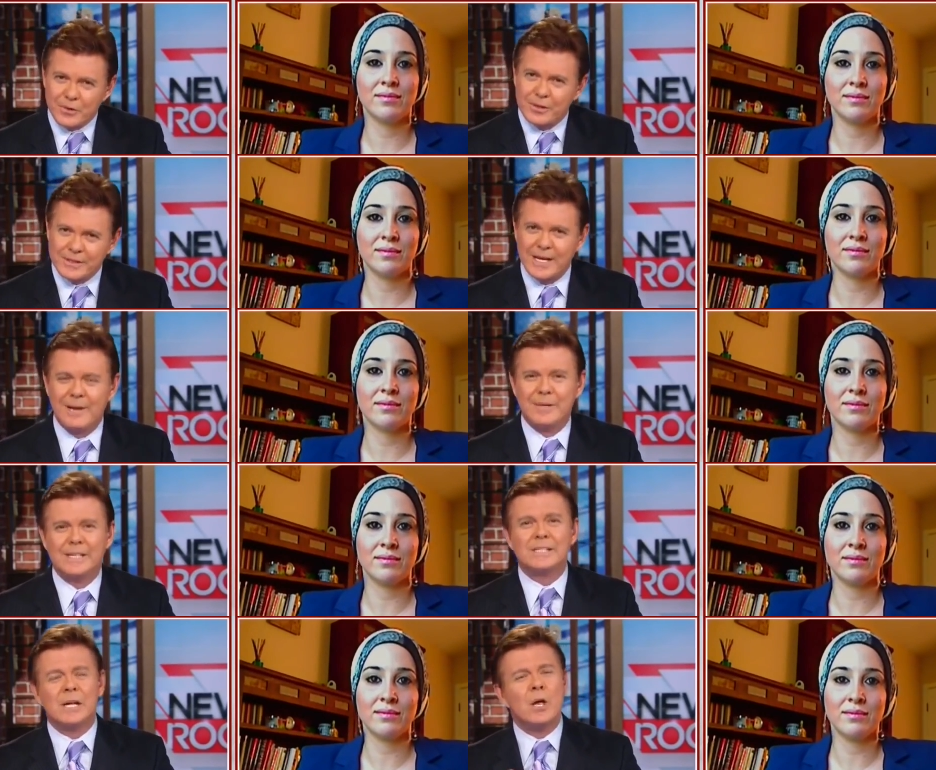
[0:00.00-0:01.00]
Speaker 1: third time
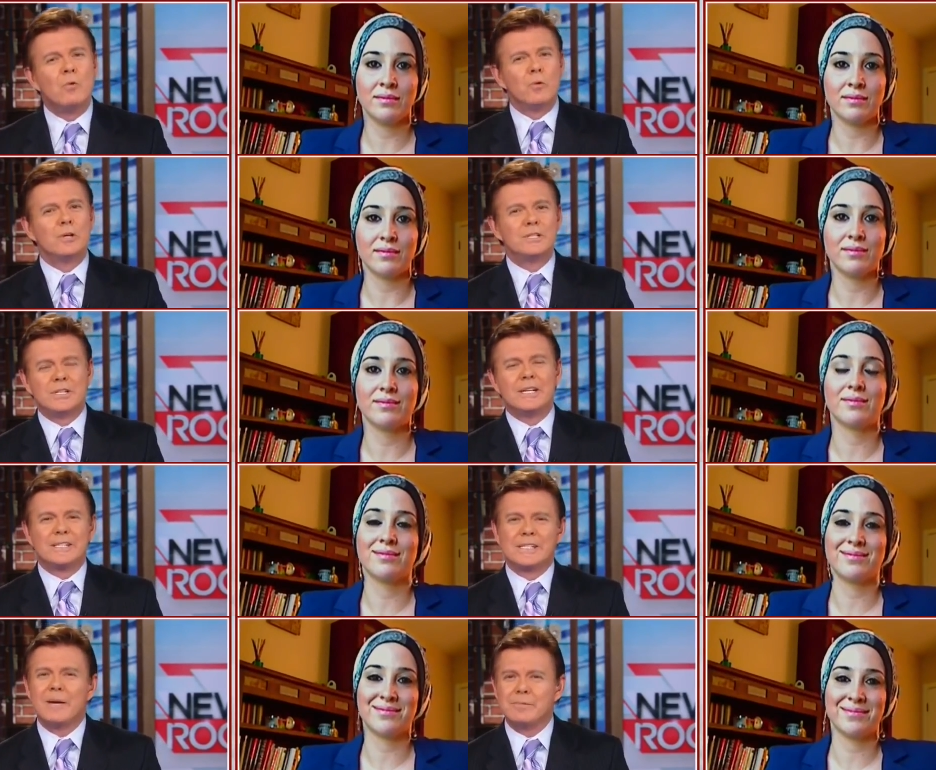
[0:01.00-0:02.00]
is, would she
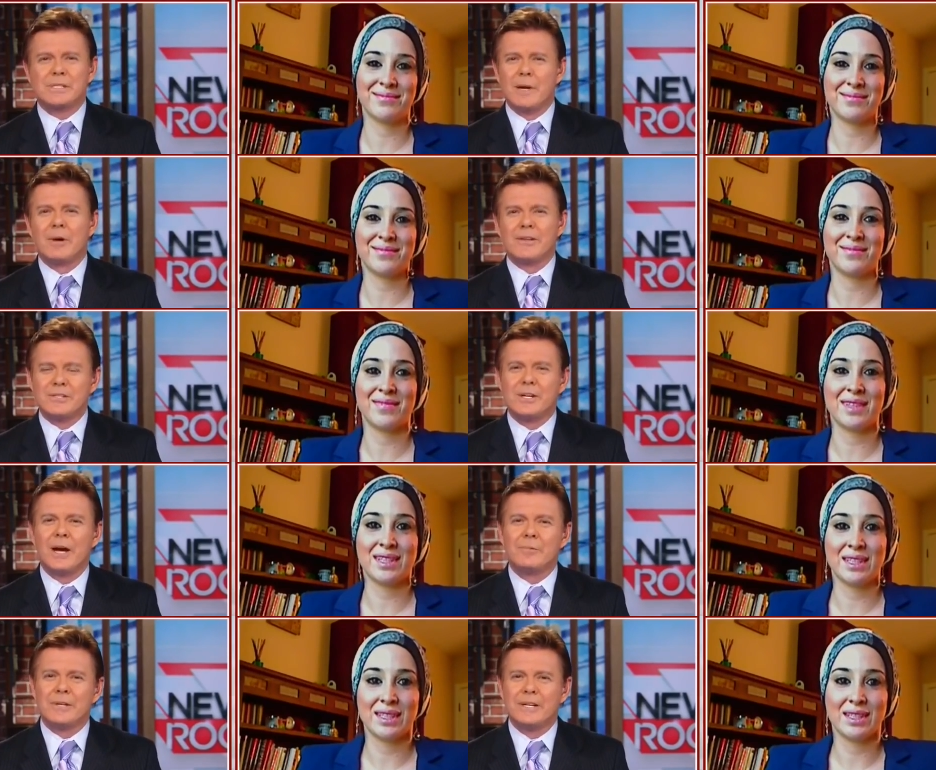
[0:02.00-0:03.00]
accept some other
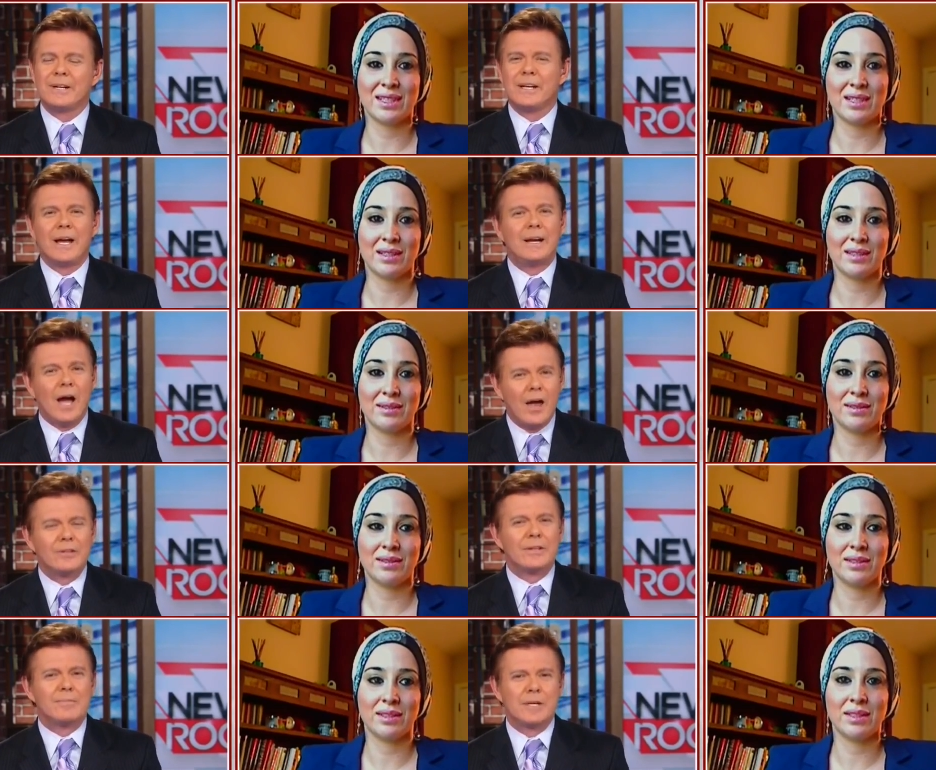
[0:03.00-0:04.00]
job with the airline
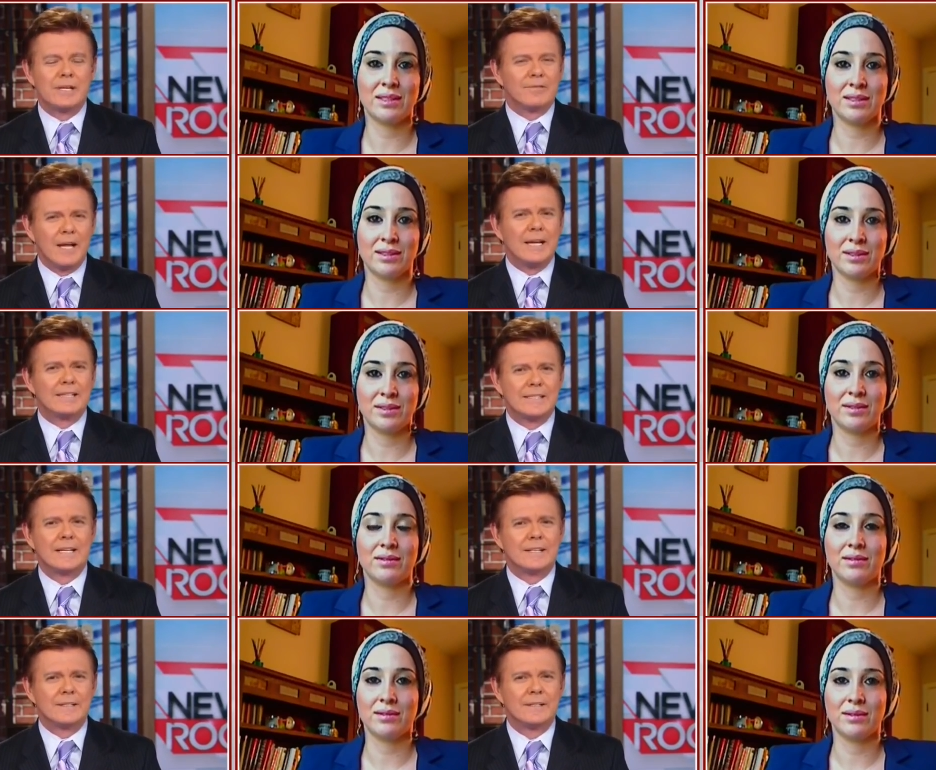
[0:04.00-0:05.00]
other than being a flight
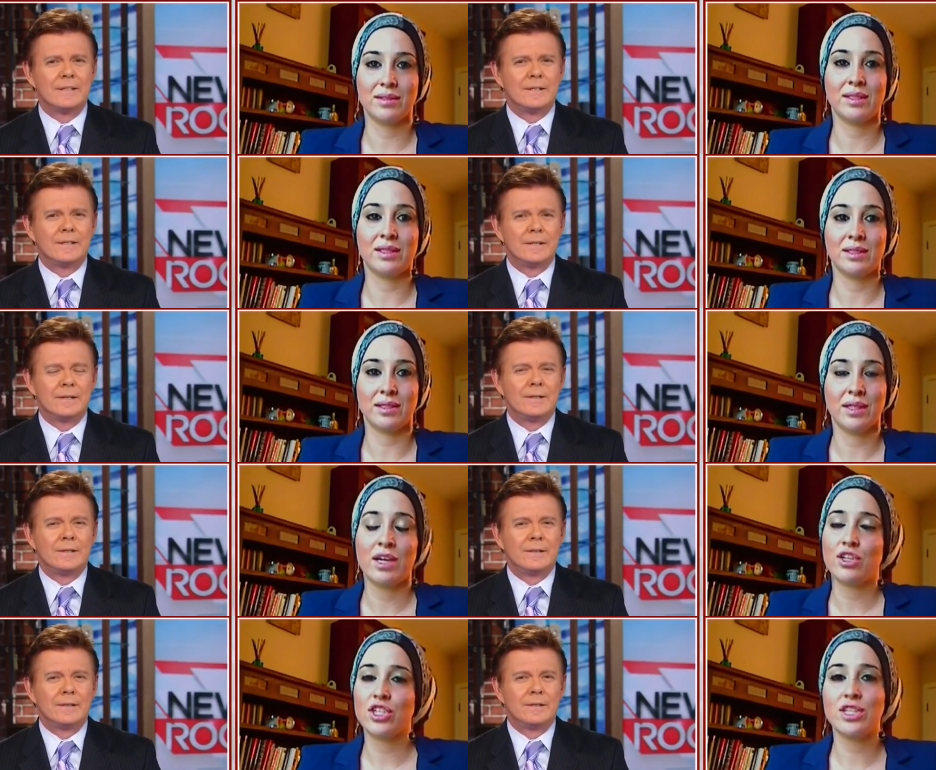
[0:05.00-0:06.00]
attendant?
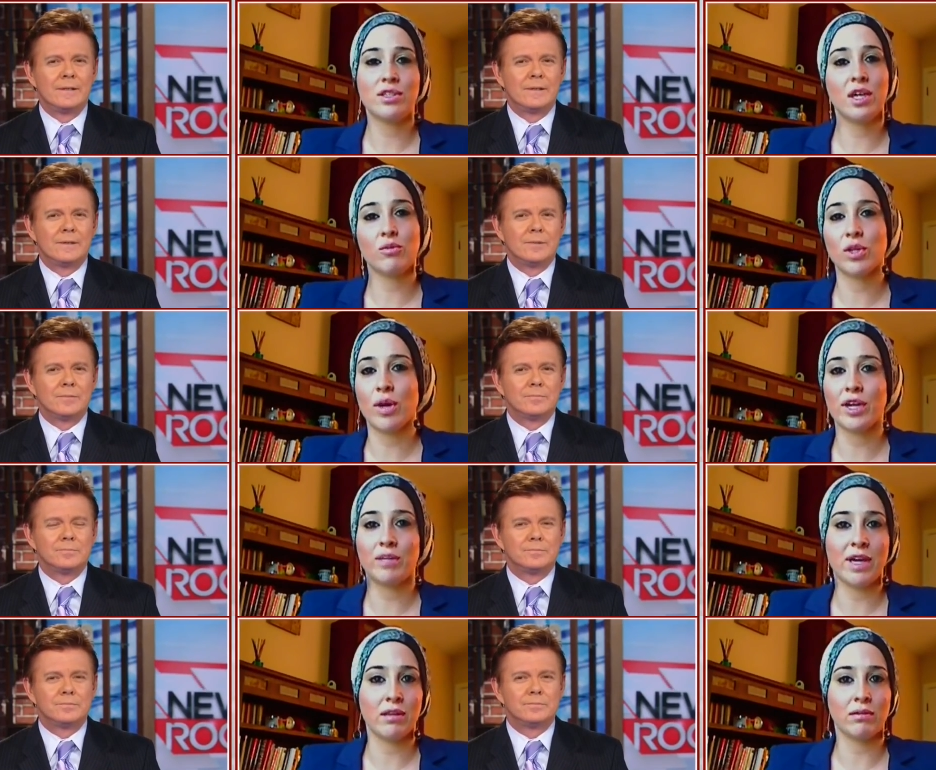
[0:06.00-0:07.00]
Speaker 2: She's not
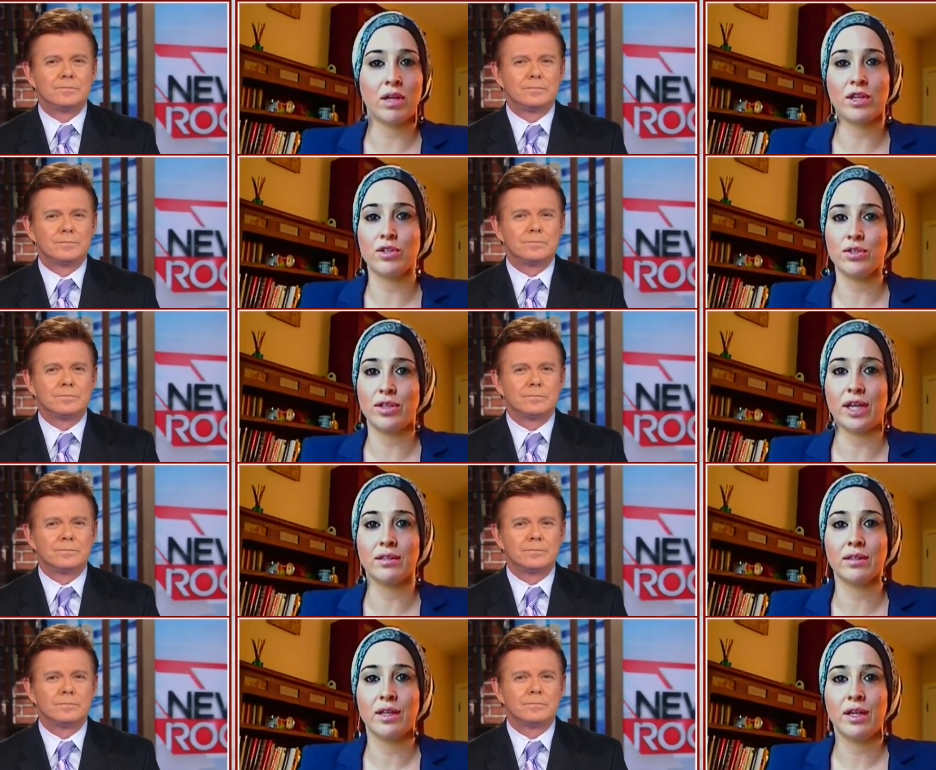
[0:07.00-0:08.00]
required by the law to do
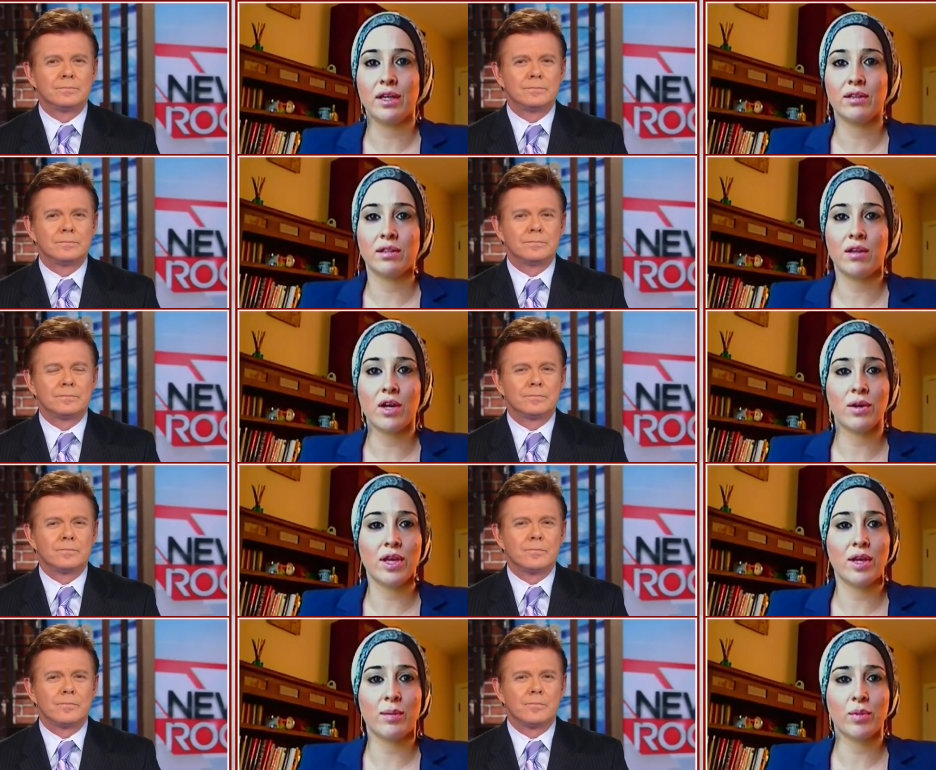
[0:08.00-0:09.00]
that. The law
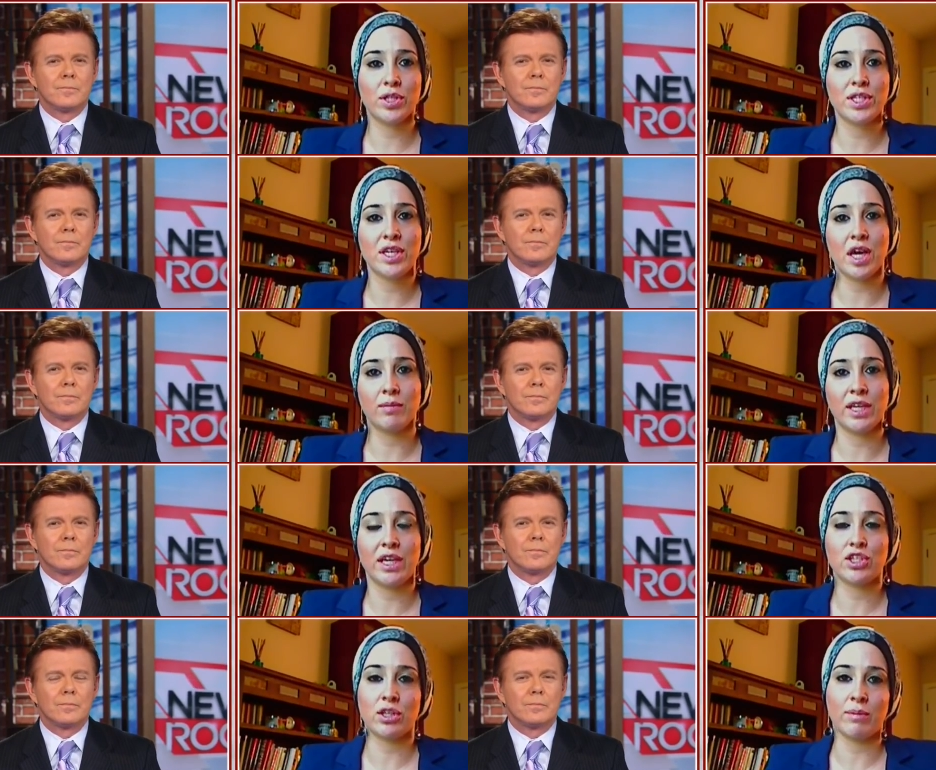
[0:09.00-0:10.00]
eh, puts the
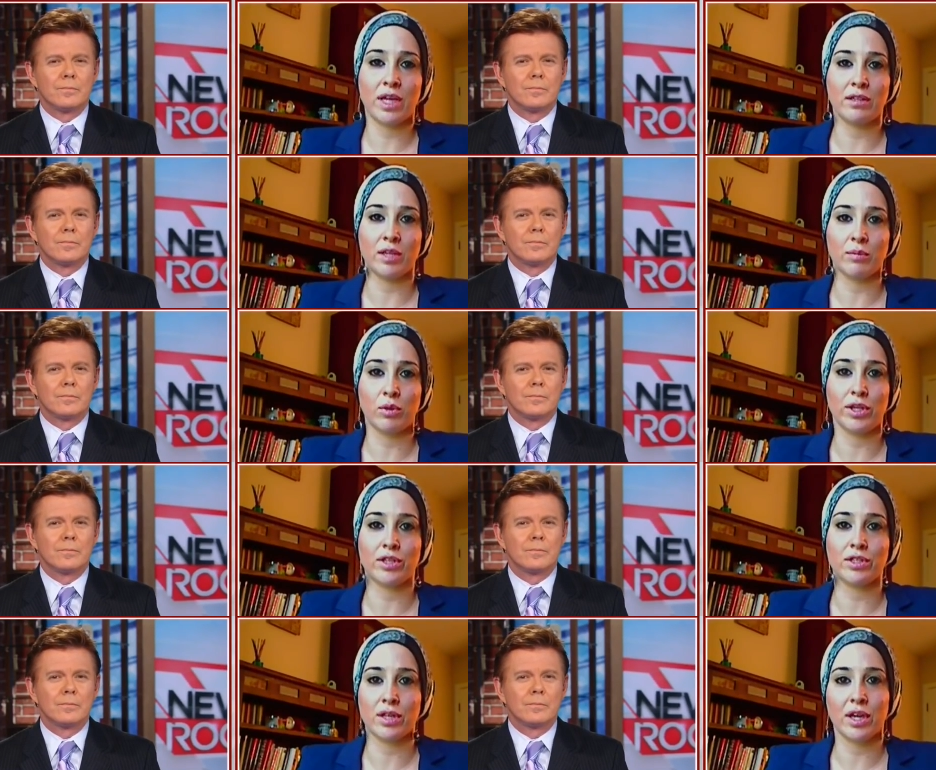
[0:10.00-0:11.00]
obligation upon the
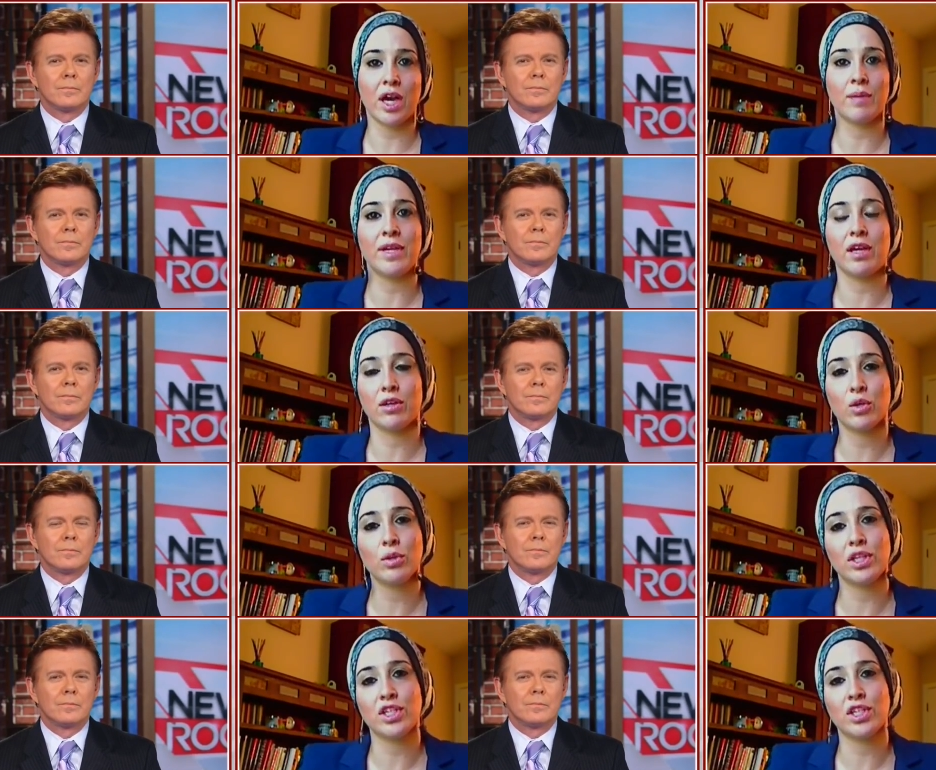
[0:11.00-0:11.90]
employer to accommodate her